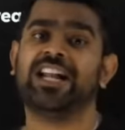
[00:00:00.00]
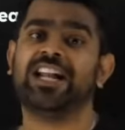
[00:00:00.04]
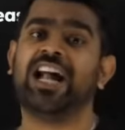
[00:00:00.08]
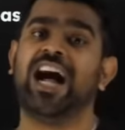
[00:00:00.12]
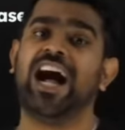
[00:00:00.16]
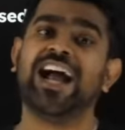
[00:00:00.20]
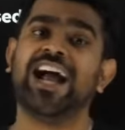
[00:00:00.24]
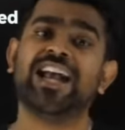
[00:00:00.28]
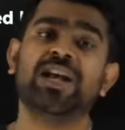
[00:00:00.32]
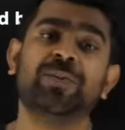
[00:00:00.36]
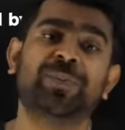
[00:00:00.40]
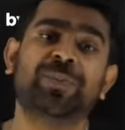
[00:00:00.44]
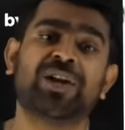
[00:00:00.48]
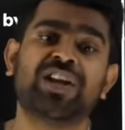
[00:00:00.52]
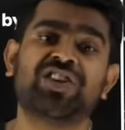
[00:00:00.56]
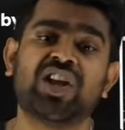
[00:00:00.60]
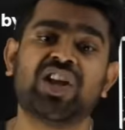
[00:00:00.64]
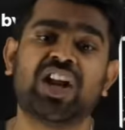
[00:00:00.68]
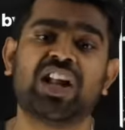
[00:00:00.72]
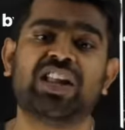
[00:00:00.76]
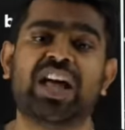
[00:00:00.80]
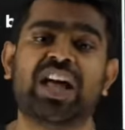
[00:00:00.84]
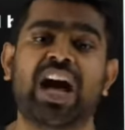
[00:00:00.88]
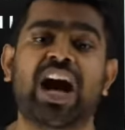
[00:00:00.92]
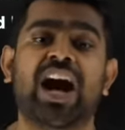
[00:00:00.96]
in a high
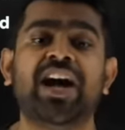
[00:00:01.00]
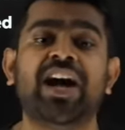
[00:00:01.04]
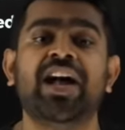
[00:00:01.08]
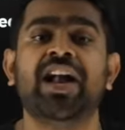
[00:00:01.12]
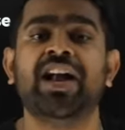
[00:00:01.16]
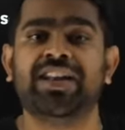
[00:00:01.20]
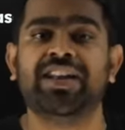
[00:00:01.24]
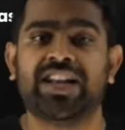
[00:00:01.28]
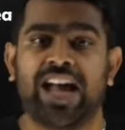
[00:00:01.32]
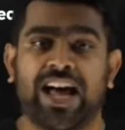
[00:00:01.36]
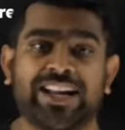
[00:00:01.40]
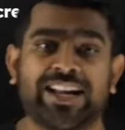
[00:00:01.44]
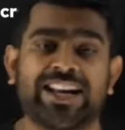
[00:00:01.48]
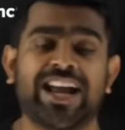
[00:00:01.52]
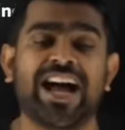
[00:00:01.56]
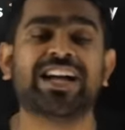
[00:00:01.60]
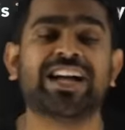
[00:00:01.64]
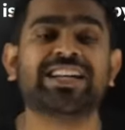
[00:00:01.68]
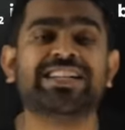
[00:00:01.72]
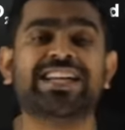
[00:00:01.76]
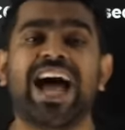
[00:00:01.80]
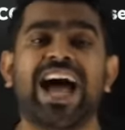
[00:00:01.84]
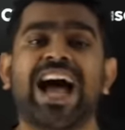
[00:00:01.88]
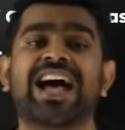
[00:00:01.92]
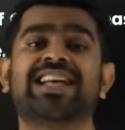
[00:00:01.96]
pressure la da,
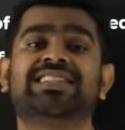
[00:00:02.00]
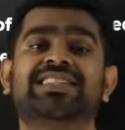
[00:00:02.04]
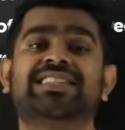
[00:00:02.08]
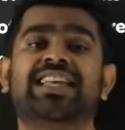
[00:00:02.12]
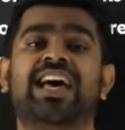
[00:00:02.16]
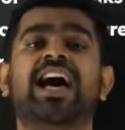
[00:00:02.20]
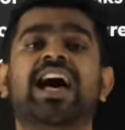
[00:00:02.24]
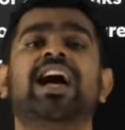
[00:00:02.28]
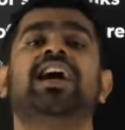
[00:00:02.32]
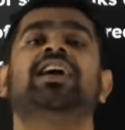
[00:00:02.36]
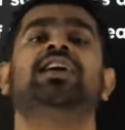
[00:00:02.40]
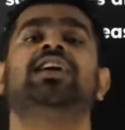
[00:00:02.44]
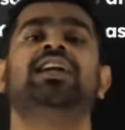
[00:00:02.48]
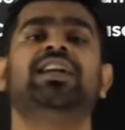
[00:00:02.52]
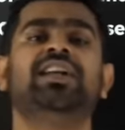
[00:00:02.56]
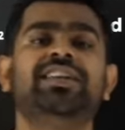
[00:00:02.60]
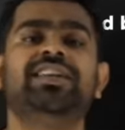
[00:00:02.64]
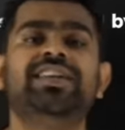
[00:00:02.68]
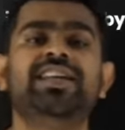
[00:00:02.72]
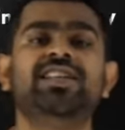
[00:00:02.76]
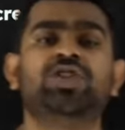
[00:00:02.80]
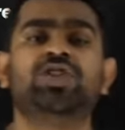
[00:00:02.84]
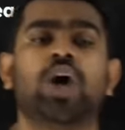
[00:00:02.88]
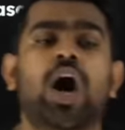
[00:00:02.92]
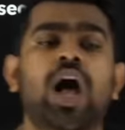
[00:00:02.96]
nariya gas
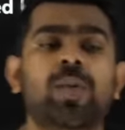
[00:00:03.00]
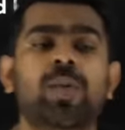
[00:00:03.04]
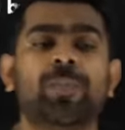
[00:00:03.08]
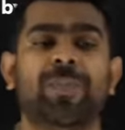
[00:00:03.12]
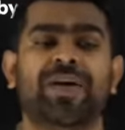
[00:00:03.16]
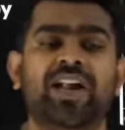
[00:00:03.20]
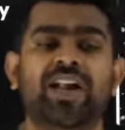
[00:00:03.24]
dissolve